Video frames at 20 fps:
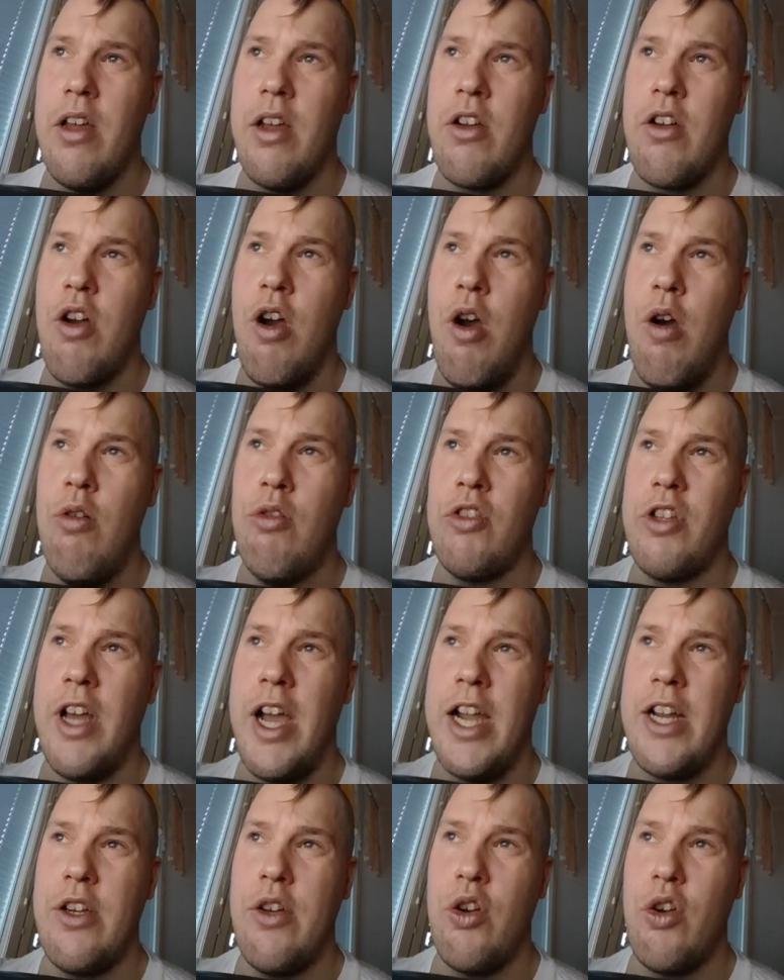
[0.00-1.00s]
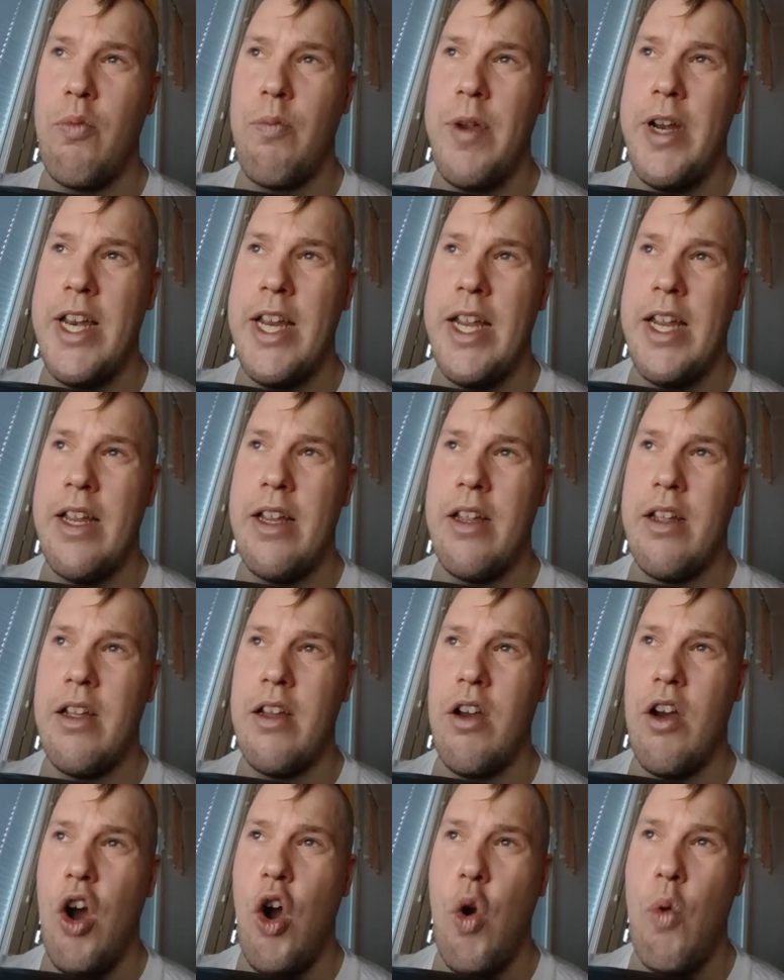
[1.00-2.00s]
Coast I took pretty
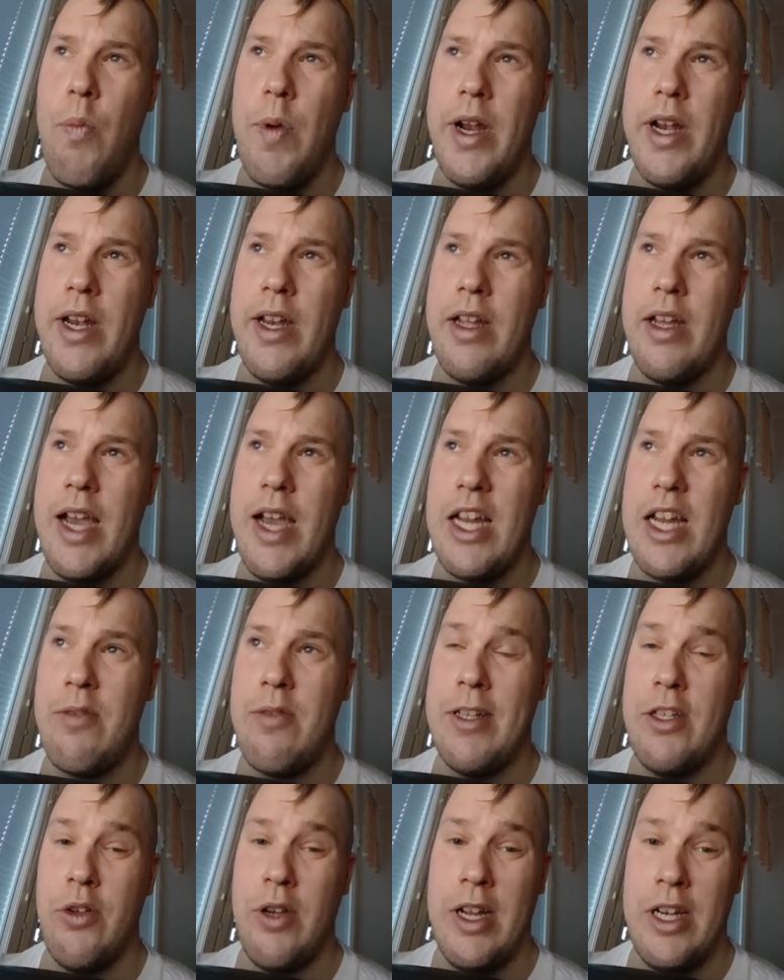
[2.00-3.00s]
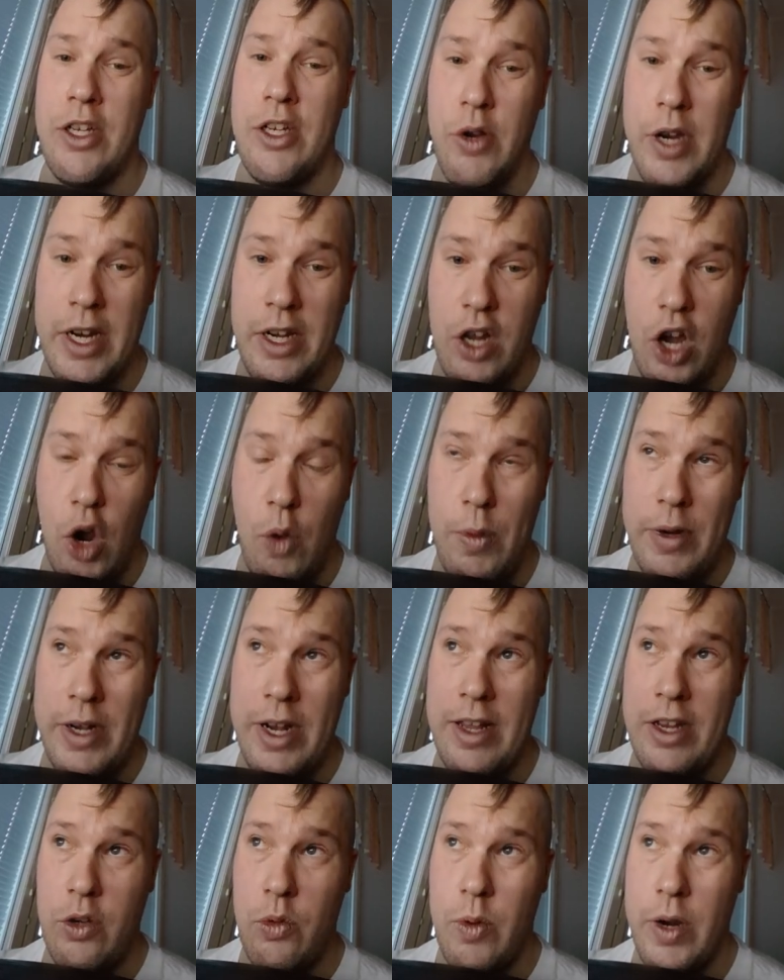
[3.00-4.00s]
open, as much as I took it open,
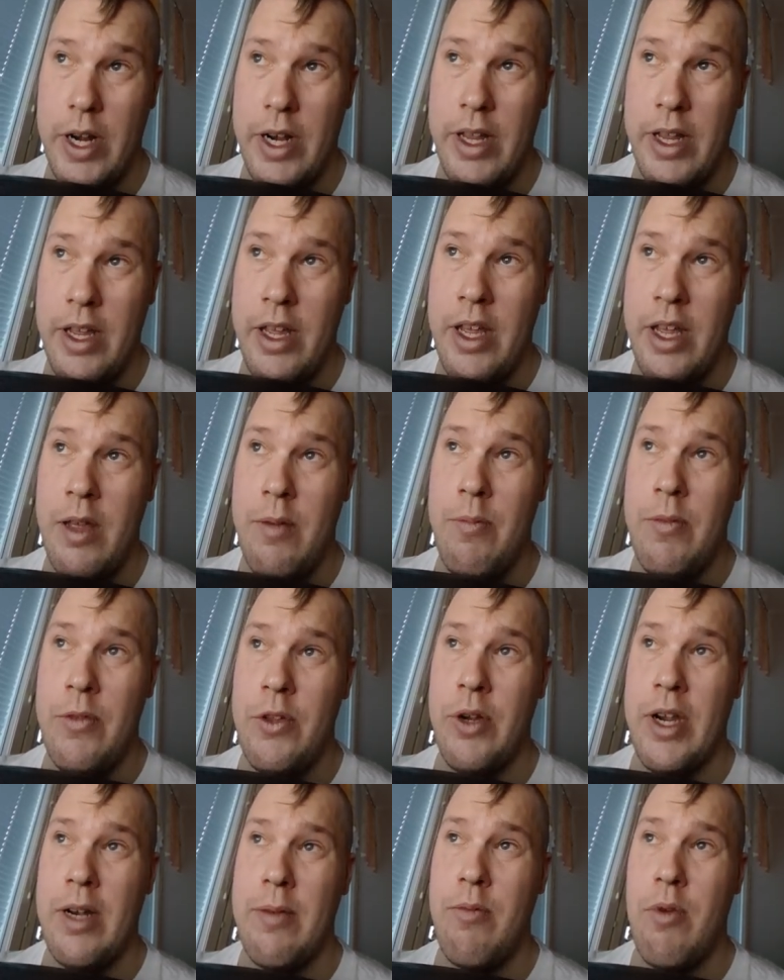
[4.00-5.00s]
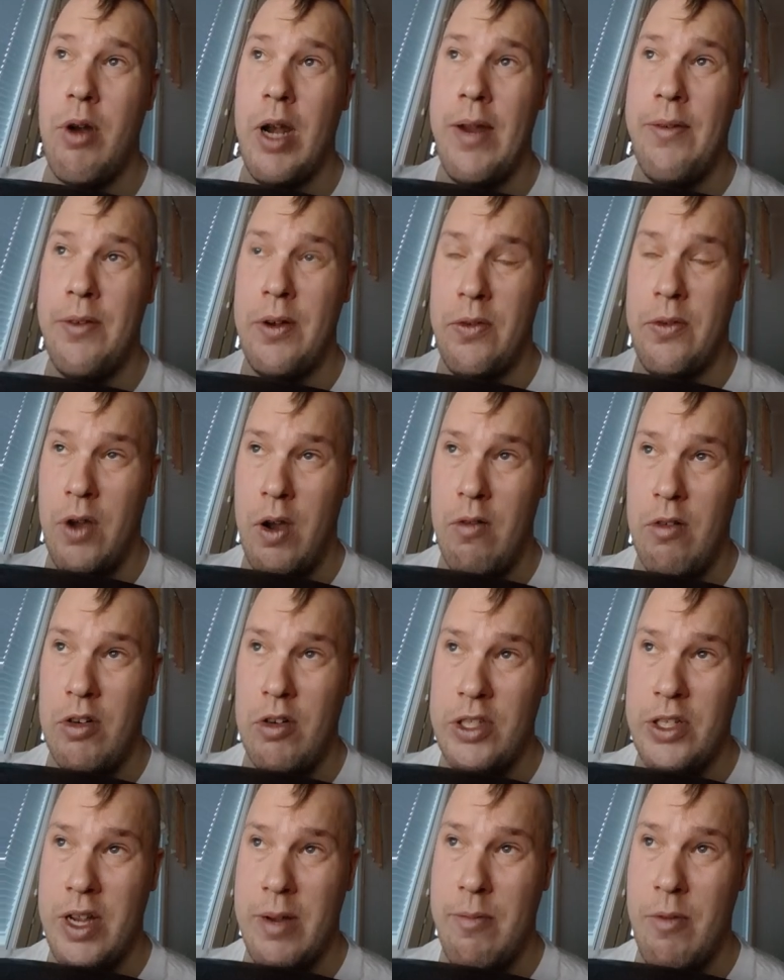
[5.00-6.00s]
this one, to get more lift of
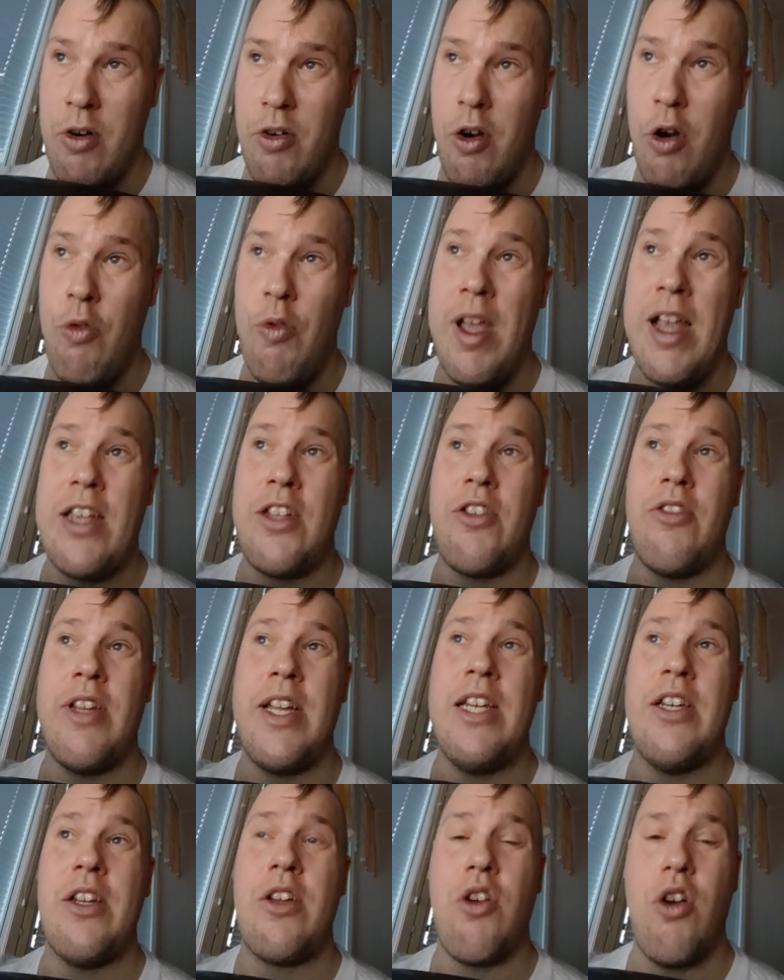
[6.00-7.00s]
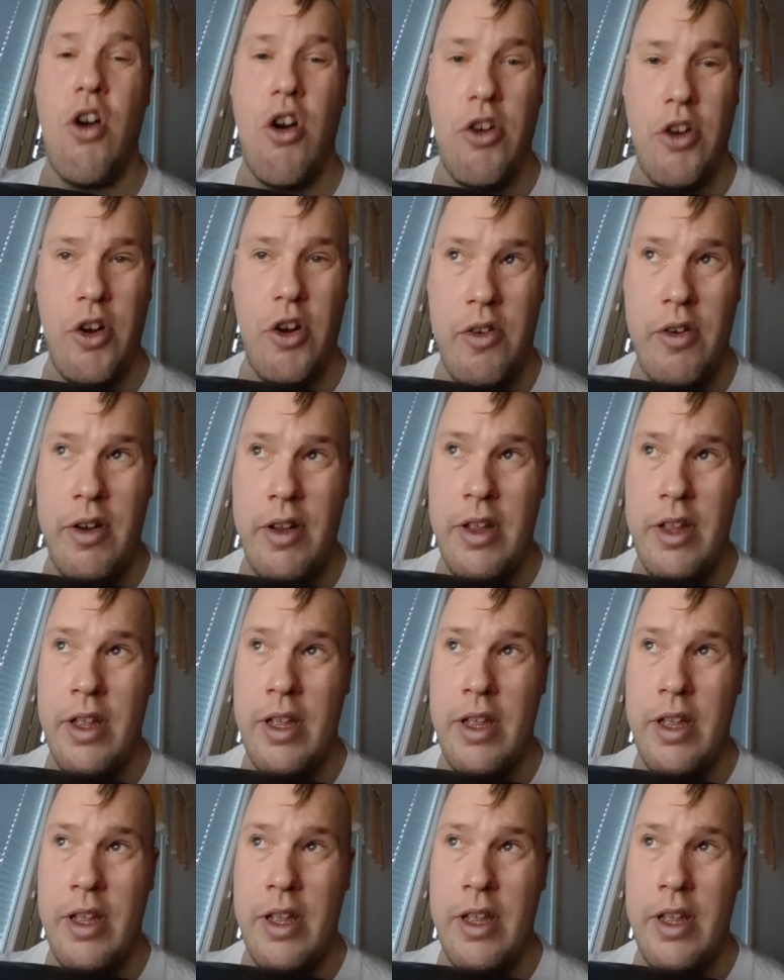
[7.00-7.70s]
oversteer, more rotation in the corner.